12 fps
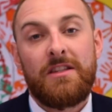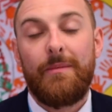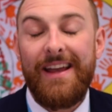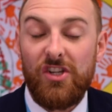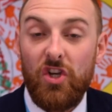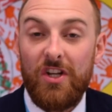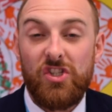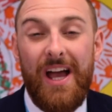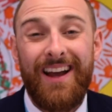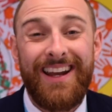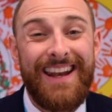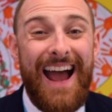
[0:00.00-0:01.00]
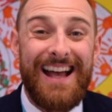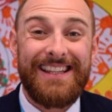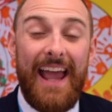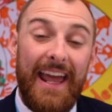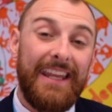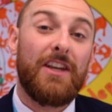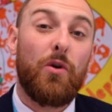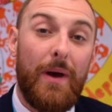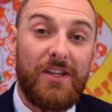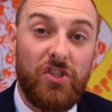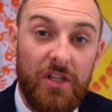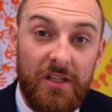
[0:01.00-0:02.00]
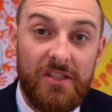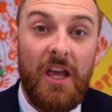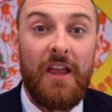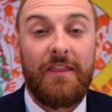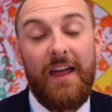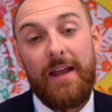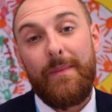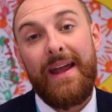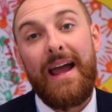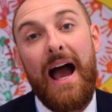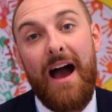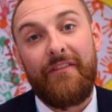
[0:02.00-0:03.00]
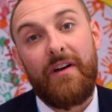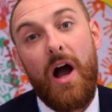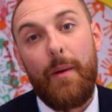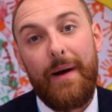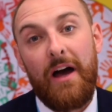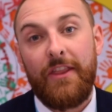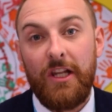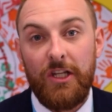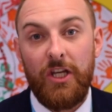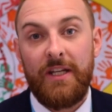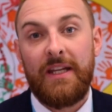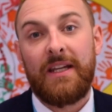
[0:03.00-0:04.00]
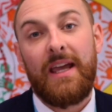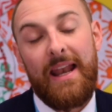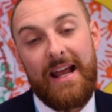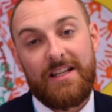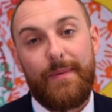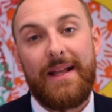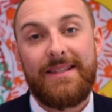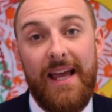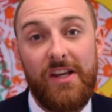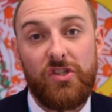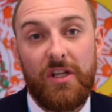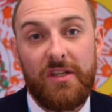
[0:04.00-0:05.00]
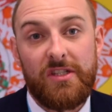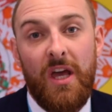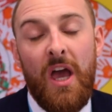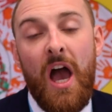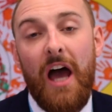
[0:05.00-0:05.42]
to make sure a child can ask any questions they may have about their learning and expectations.